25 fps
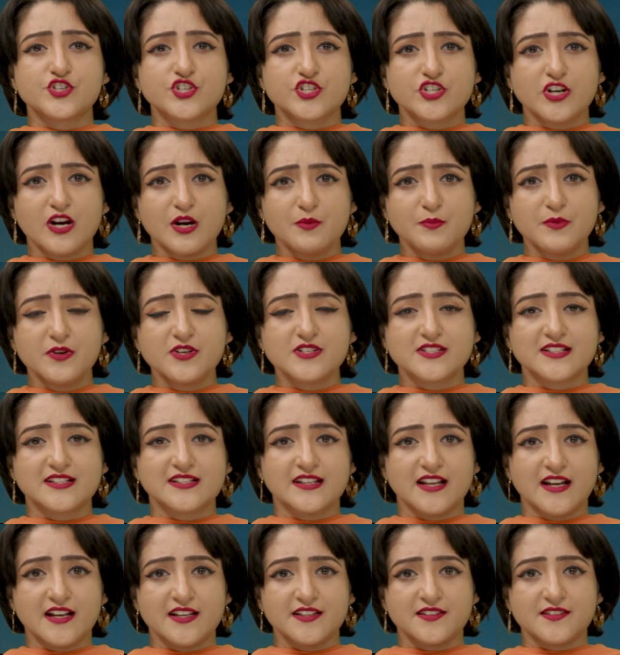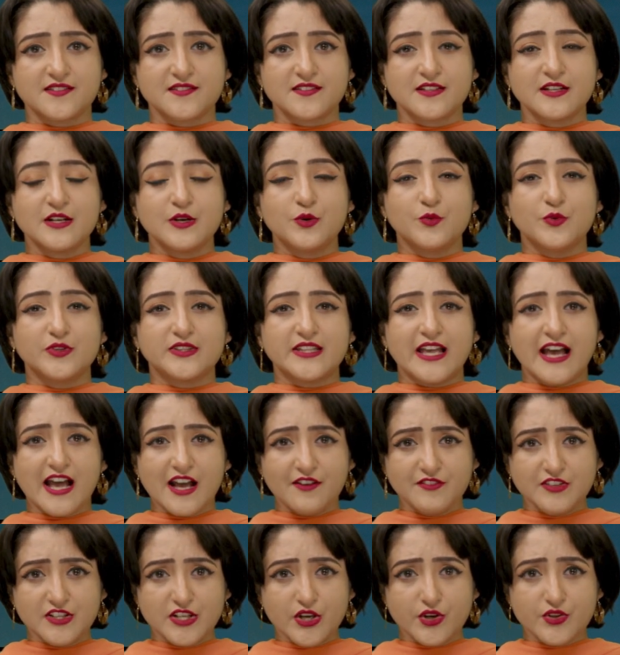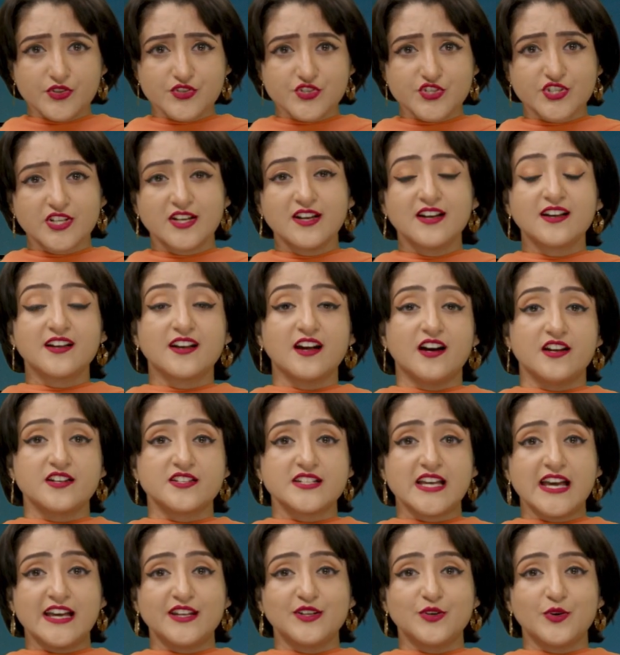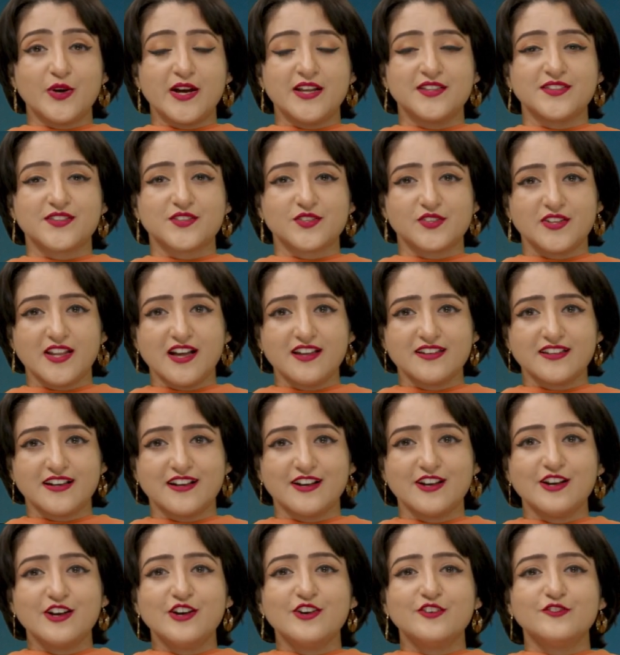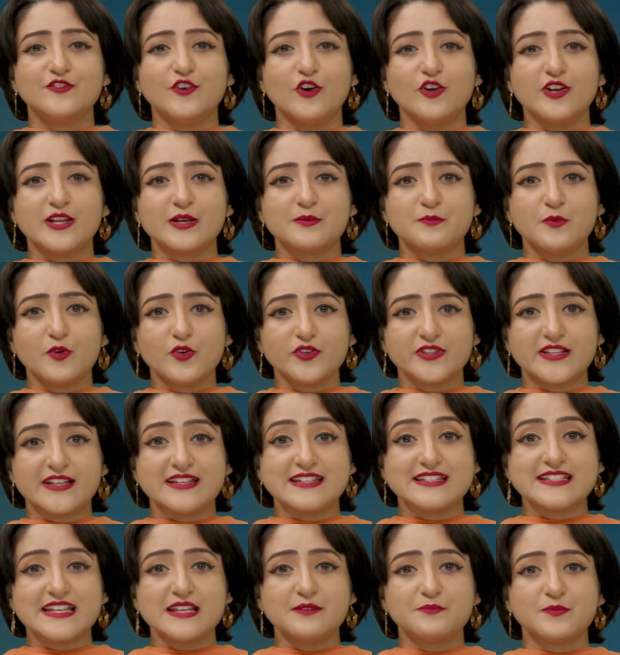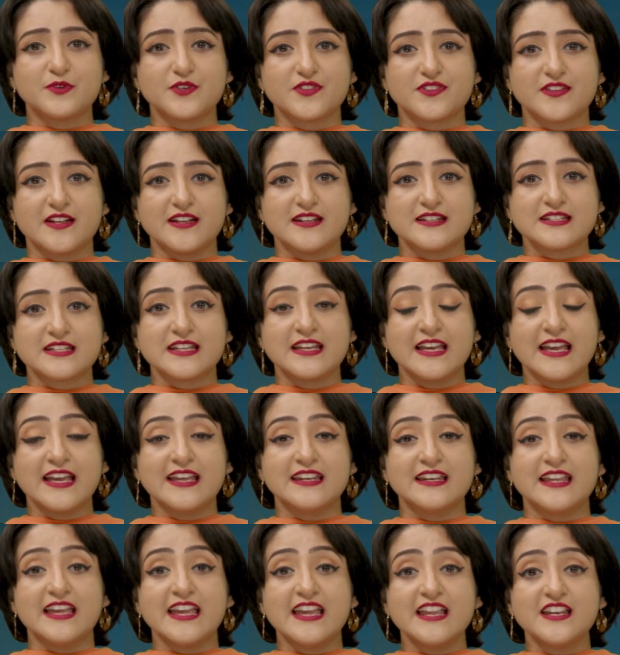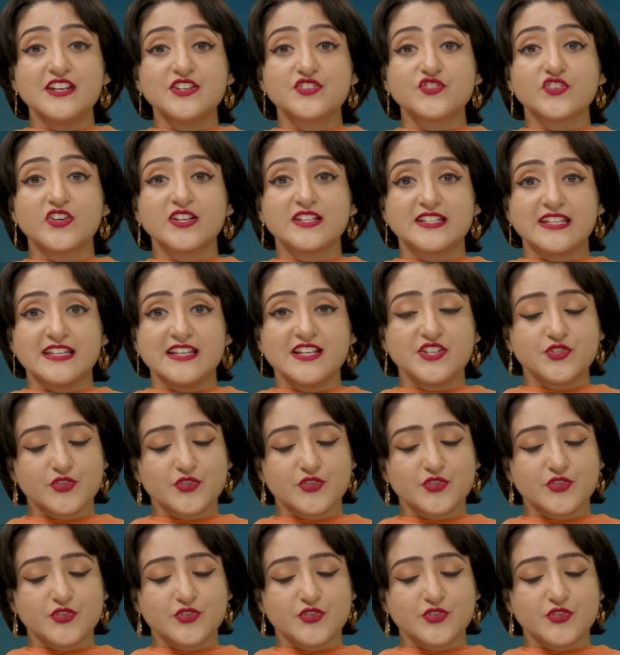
sharper declines, with Avalanche, Cardano, and Solana falling more than 10% in intraday